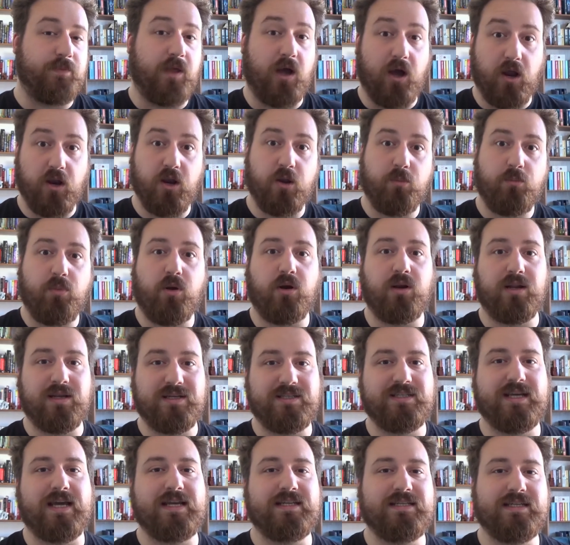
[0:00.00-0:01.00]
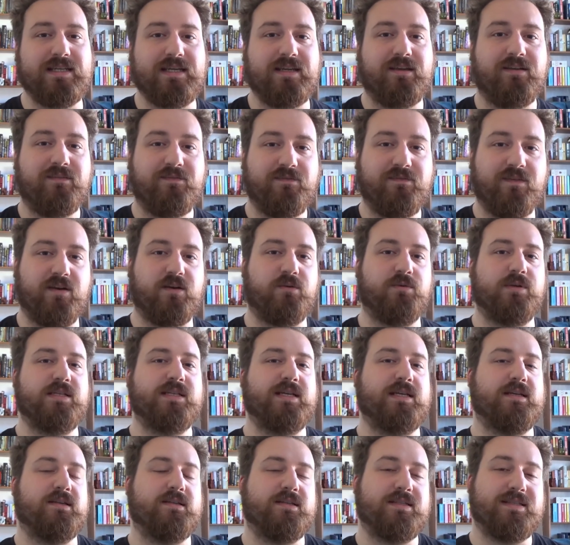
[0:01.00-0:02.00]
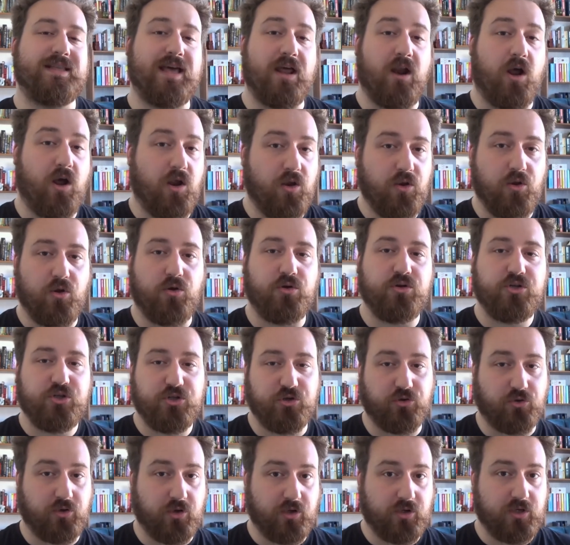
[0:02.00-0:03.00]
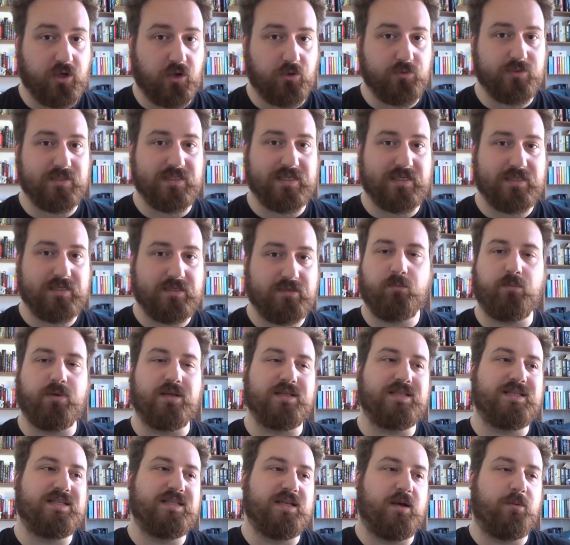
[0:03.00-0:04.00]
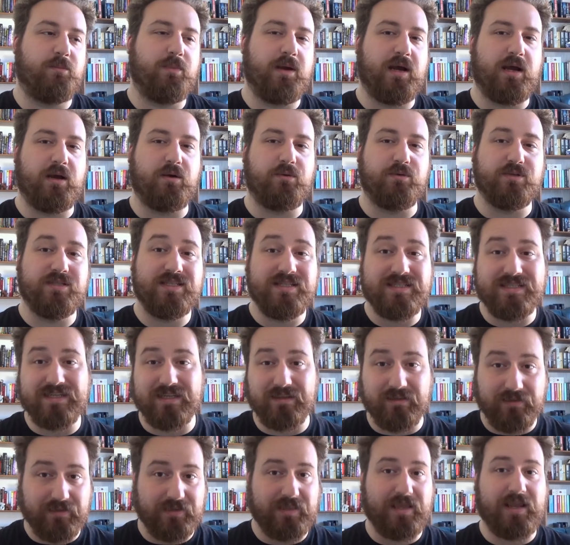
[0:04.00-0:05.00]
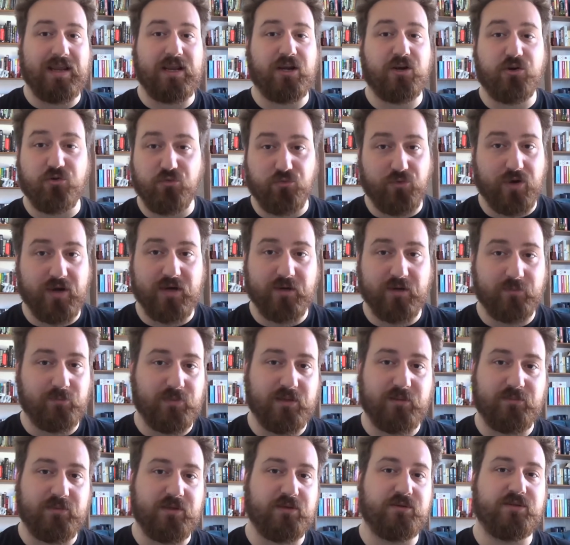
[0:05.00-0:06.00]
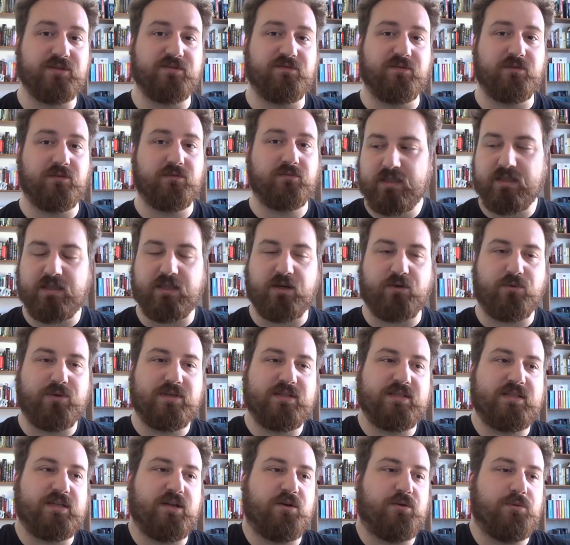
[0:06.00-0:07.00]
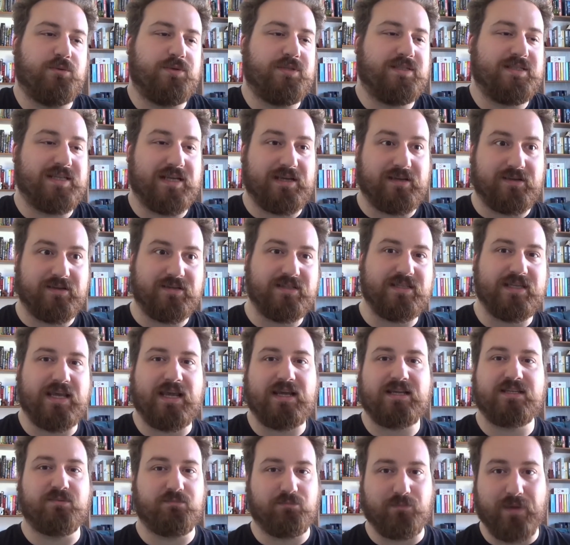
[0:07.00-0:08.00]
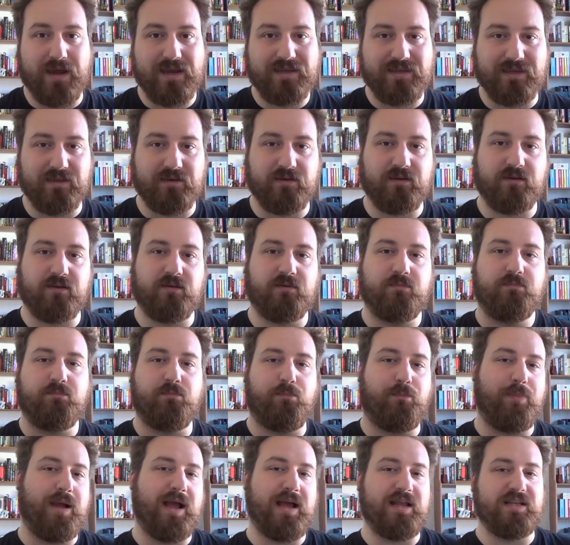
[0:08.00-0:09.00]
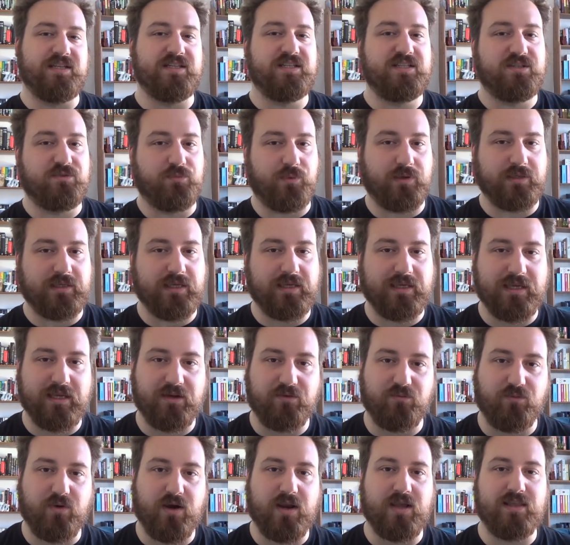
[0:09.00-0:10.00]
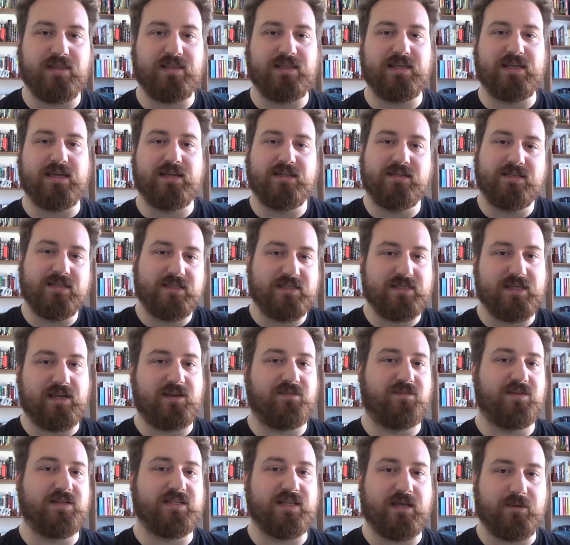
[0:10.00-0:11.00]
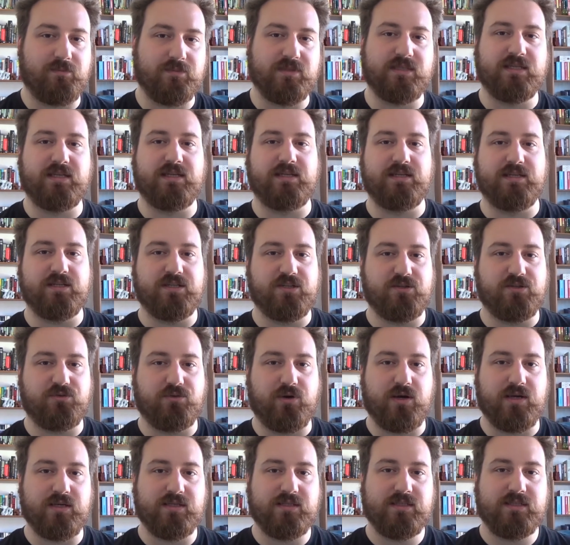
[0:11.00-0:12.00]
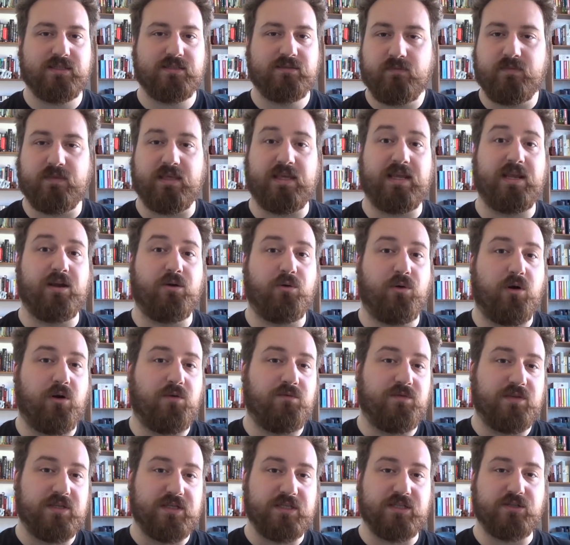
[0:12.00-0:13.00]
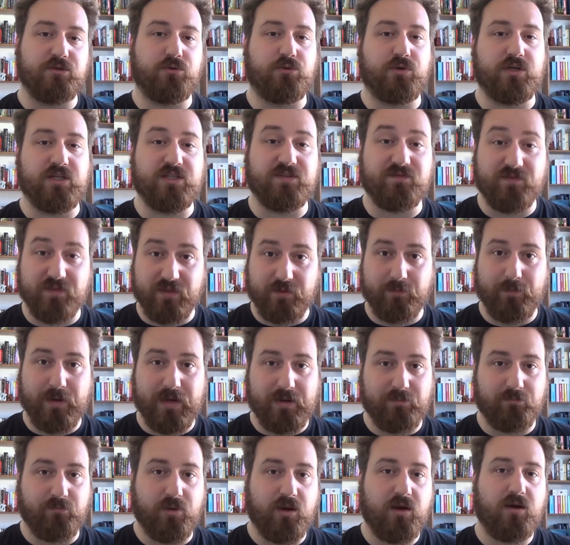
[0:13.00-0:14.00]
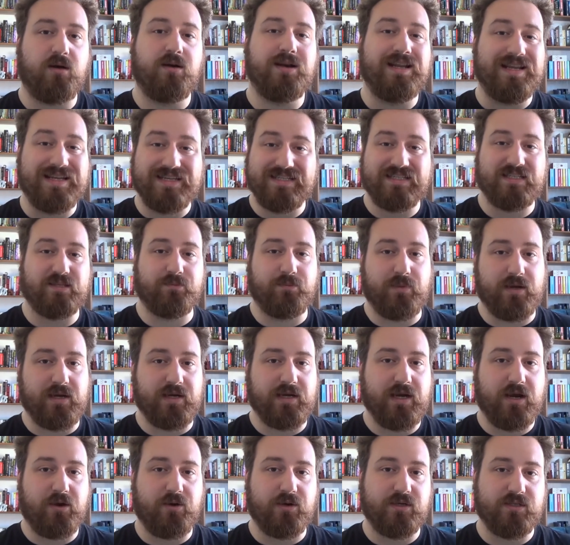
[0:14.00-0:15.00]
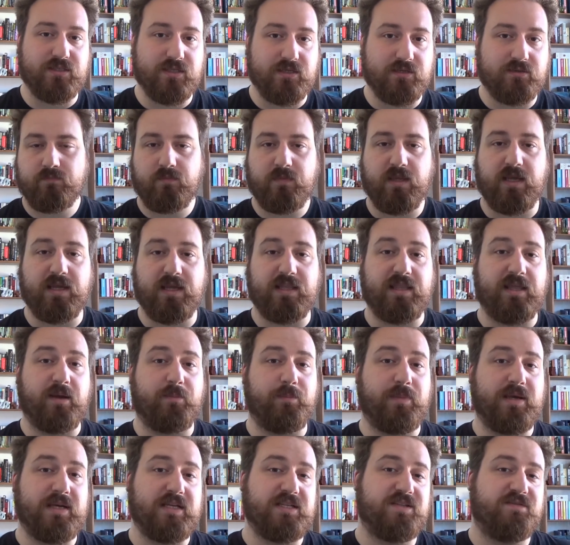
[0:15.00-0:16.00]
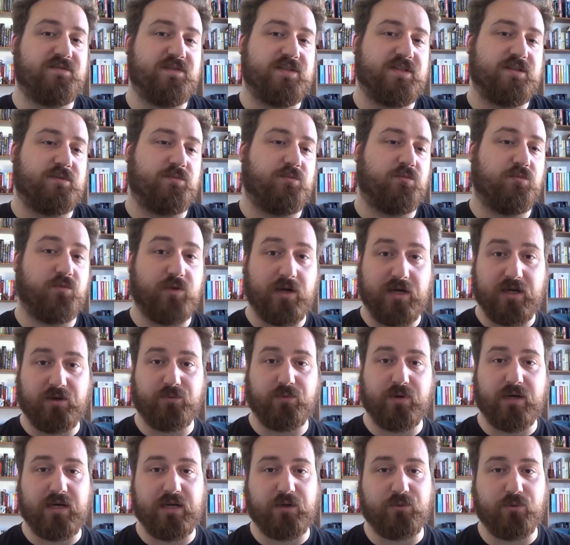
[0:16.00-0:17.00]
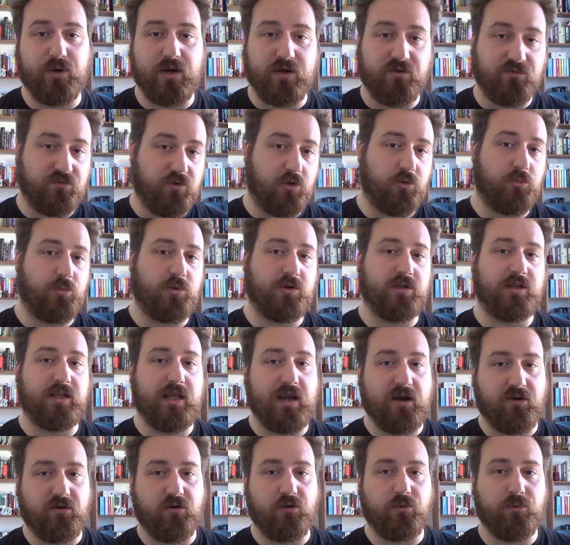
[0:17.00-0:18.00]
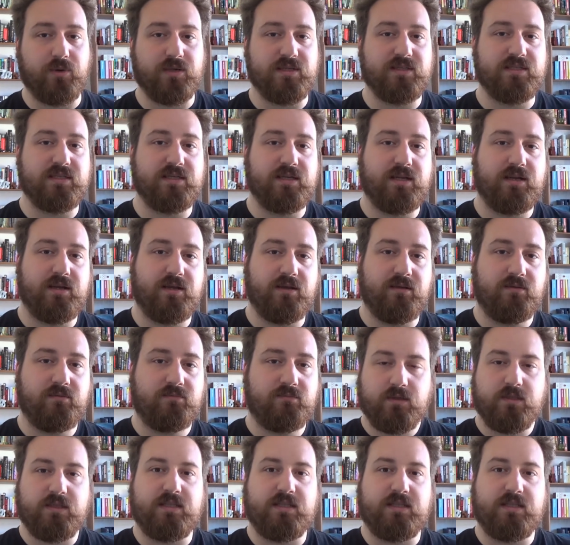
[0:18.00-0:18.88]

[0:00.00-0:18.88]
unapologetic fairy tales that are not sugar-coated, but somehow still incredibly beautiful. There is no deus ex machina man swinging in right at the end to save a damsel in distress. The hero of the stories, for the main part, is the main character, and that makes for some really, really great role model heroines in here.